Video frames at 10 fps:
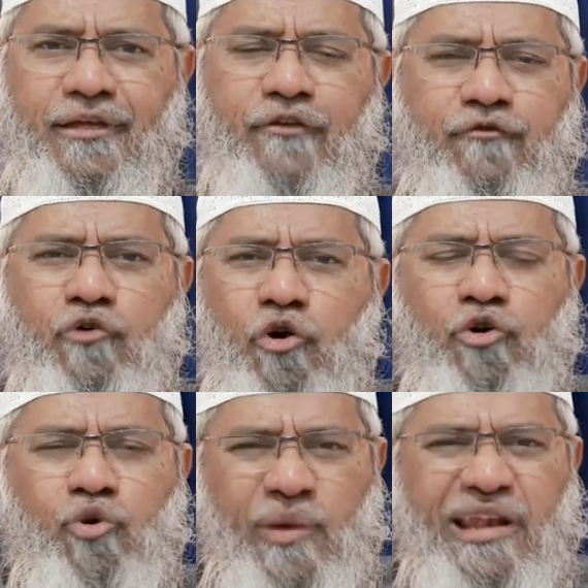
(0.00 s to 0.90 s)
if you
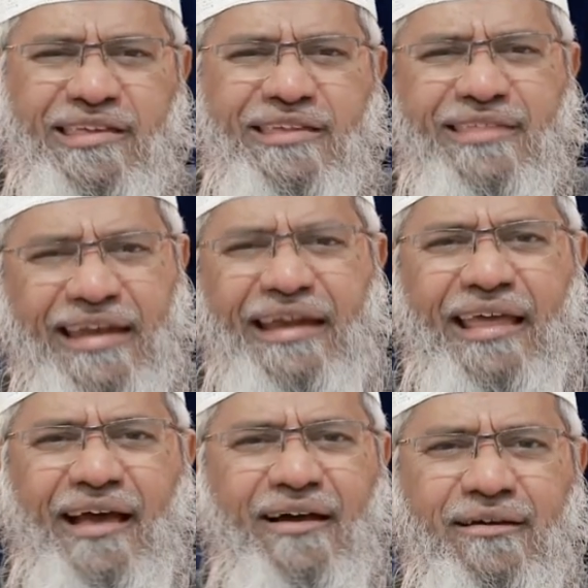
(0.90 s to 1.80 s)
go to villages in
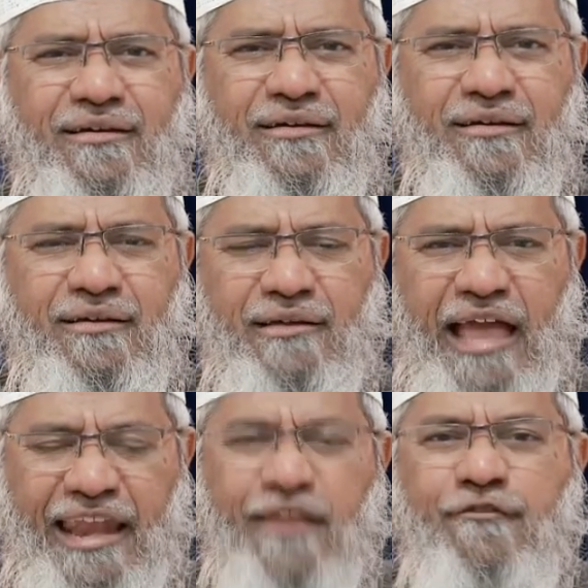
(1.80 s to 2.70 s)
India
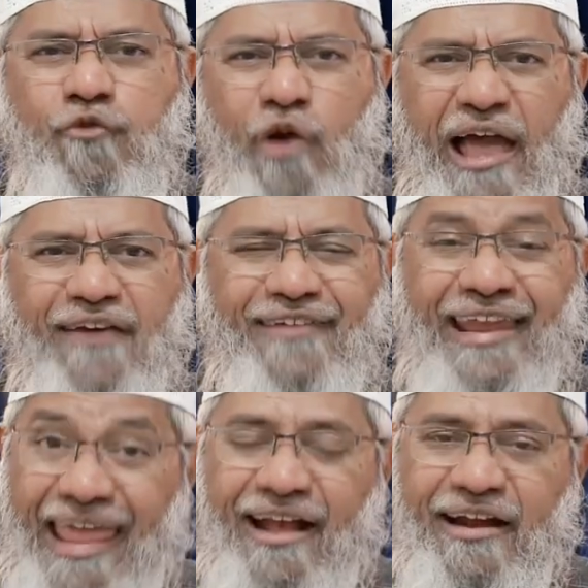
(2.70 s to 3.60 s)
and if you have
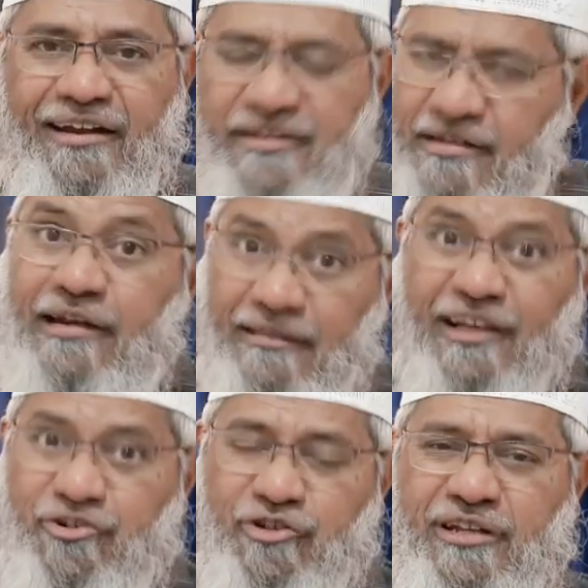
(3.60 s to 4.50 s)
an air condition, it is
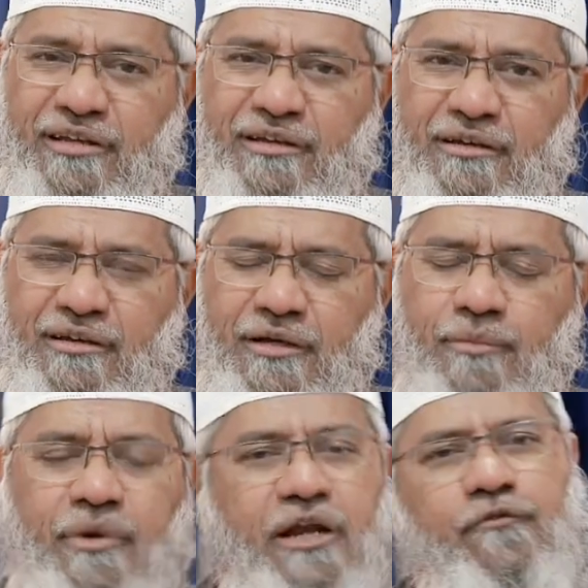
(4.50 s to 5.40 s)
luxury.
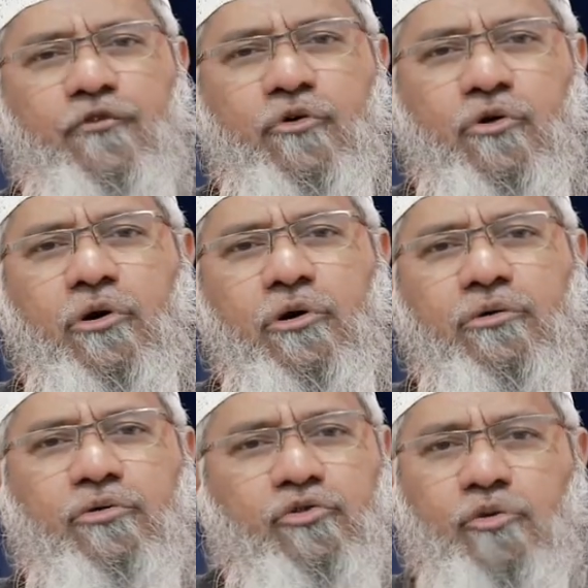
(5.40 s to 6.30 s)
But if you
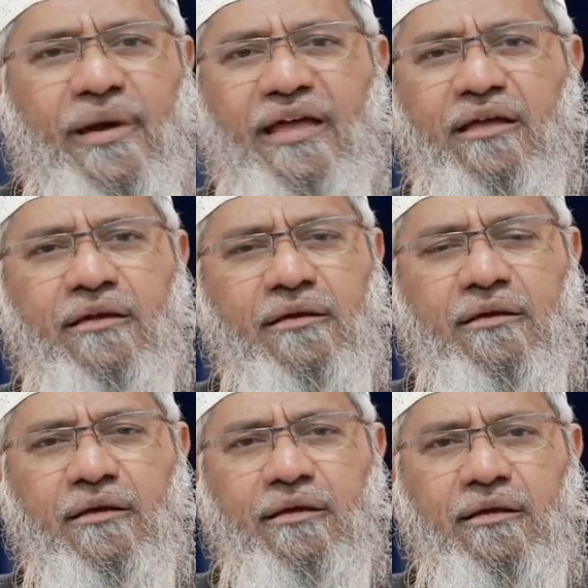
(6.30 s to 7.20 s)
go to Dubai,
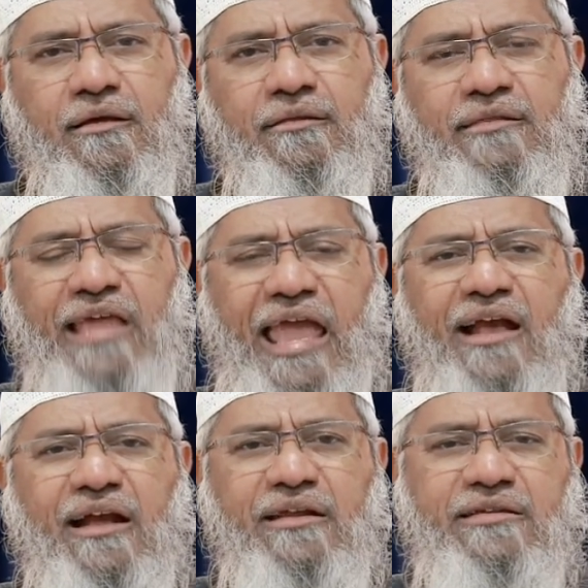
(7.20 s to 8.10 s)
the
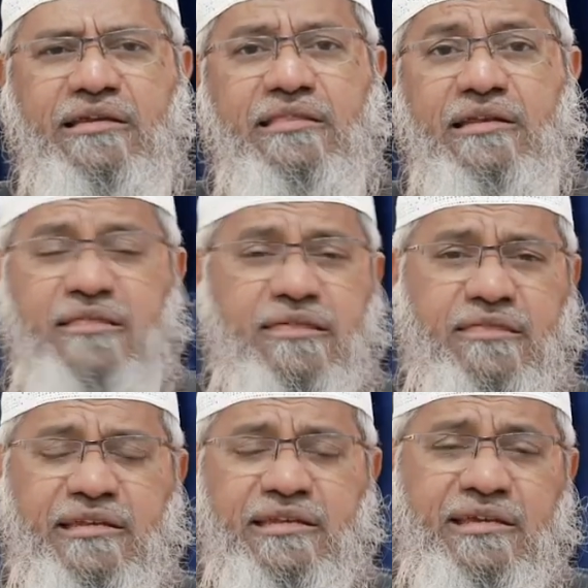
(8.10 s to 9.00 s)
air condition is a
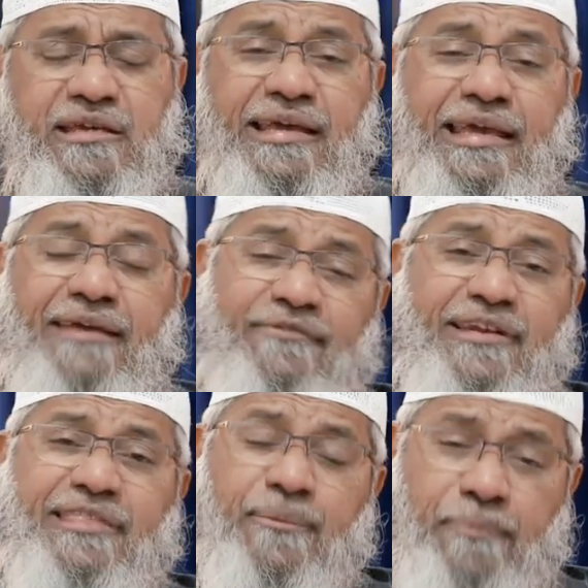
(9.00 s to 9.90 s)
necessity.
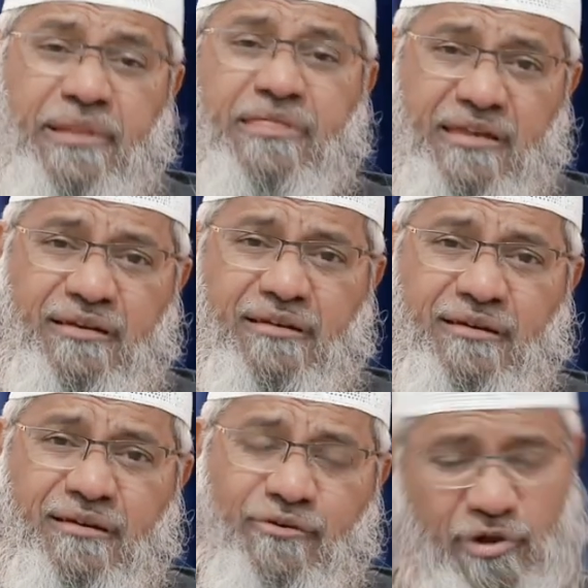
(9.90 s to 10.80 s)
Even in the
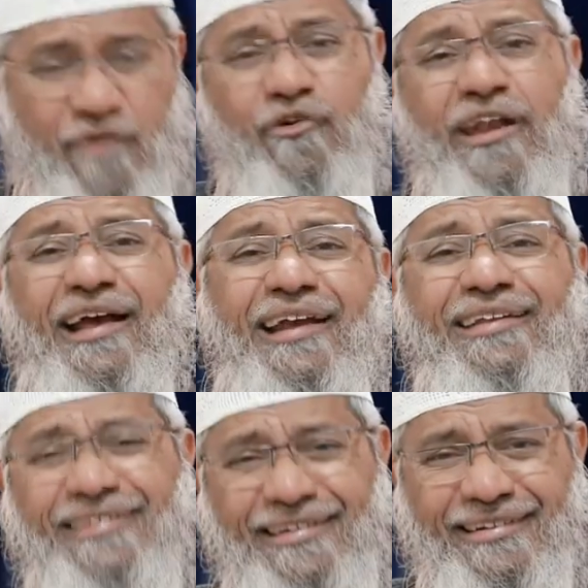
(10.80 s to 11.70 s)
prison, you have got air
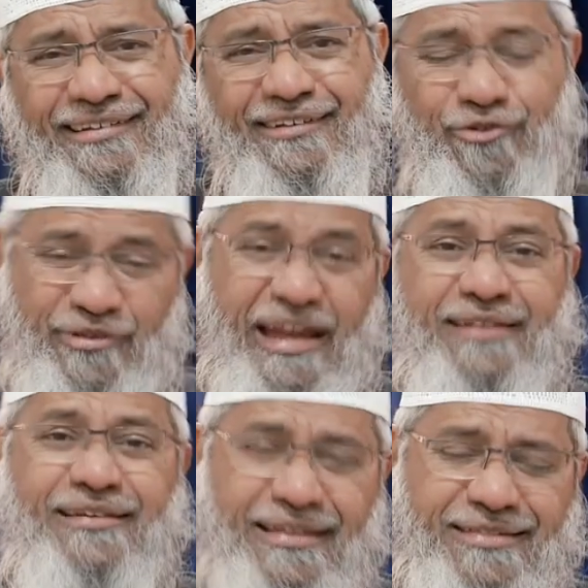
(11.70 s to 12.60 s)
condition. So
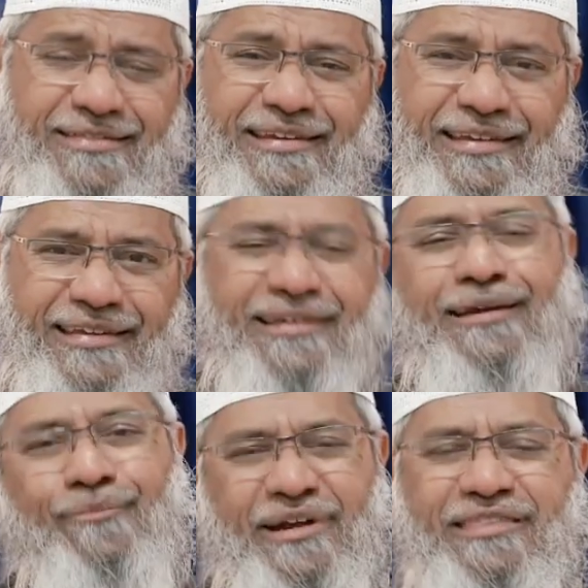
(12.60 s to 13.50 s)
that's a necessity.
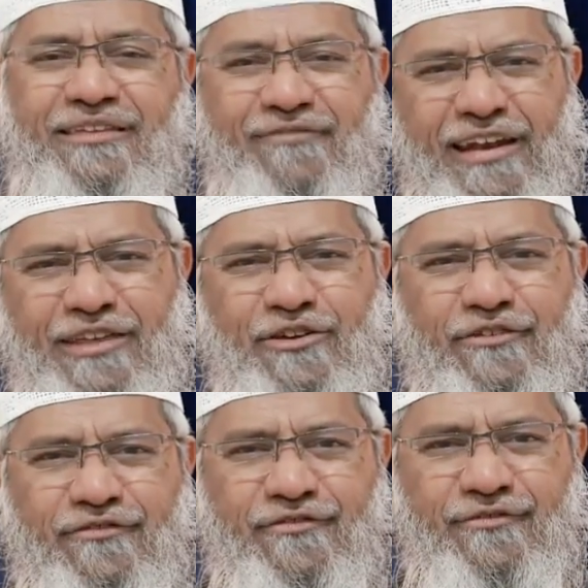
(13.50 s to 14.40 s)
But in the village
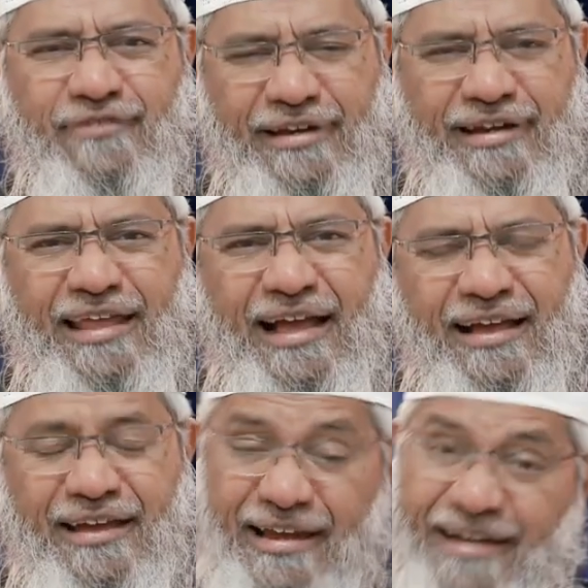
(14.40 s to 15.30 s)
of
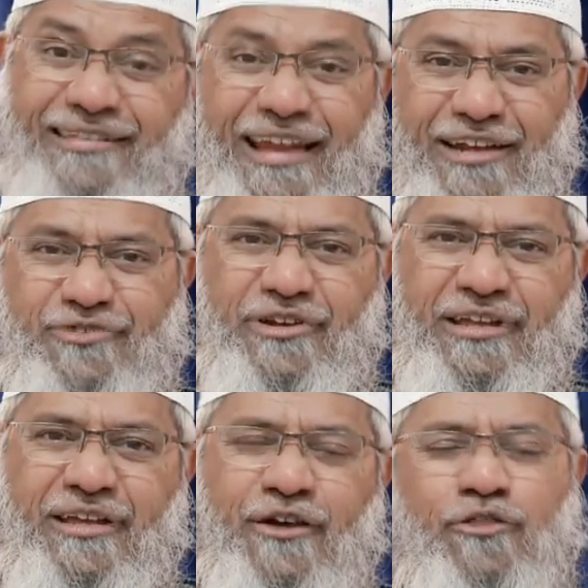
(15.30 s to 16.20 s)
India, it's a
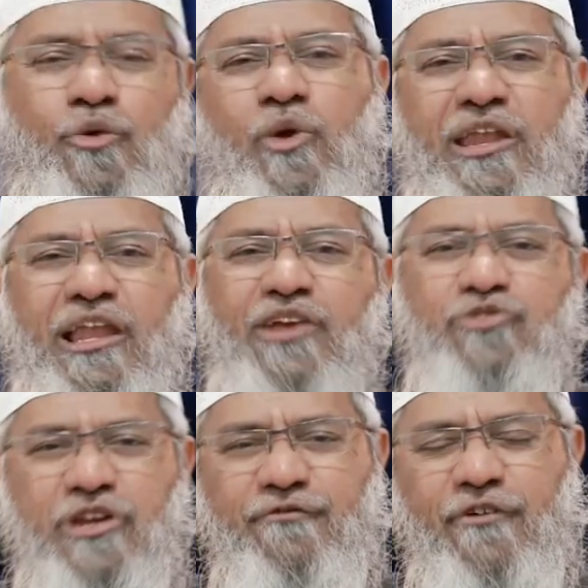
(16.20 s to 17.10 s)
luxury. So what
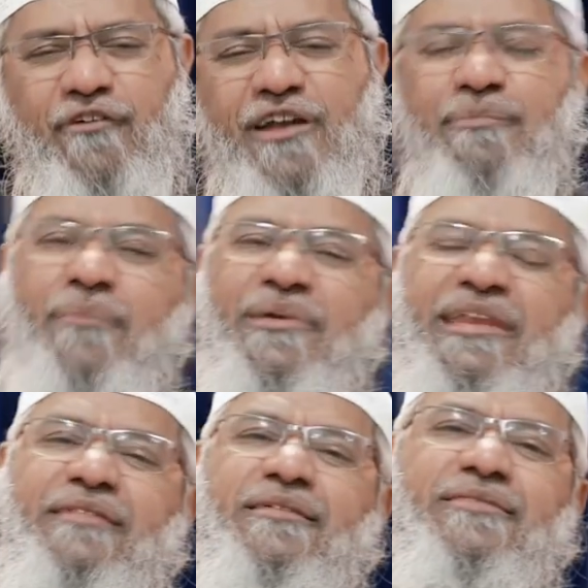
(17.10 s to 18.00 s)
luxury for one may be
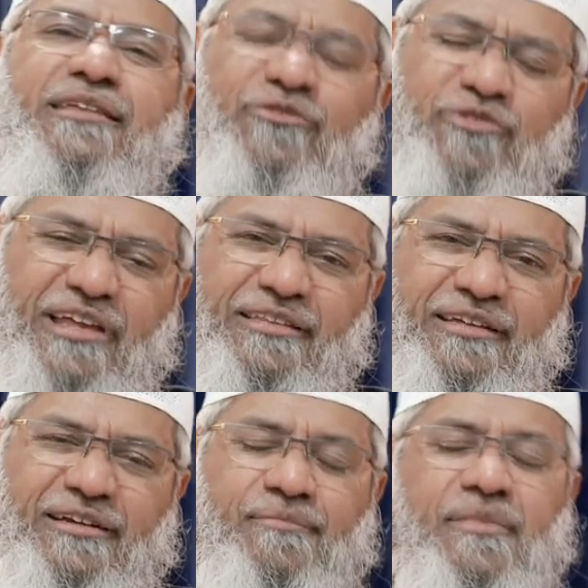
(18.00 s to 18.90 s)
necessity to the
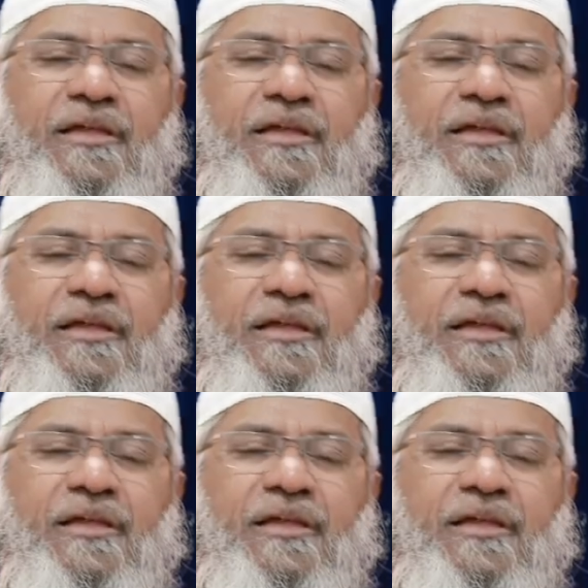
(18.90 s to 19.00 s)
other.